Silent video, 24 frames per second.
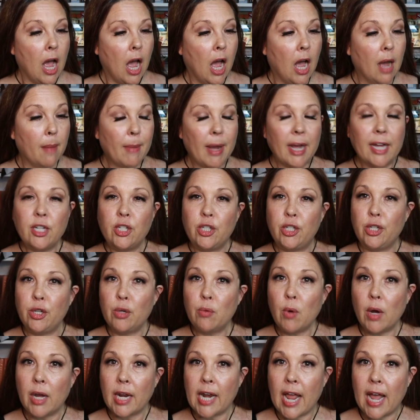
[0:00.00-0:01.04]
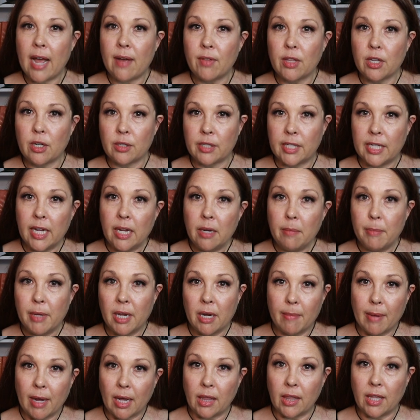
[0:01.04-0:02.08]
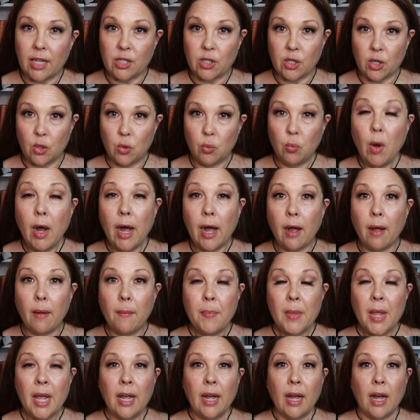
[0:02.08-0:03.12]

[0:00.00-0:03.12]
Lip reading: I do want to have a little tidbit about this as well.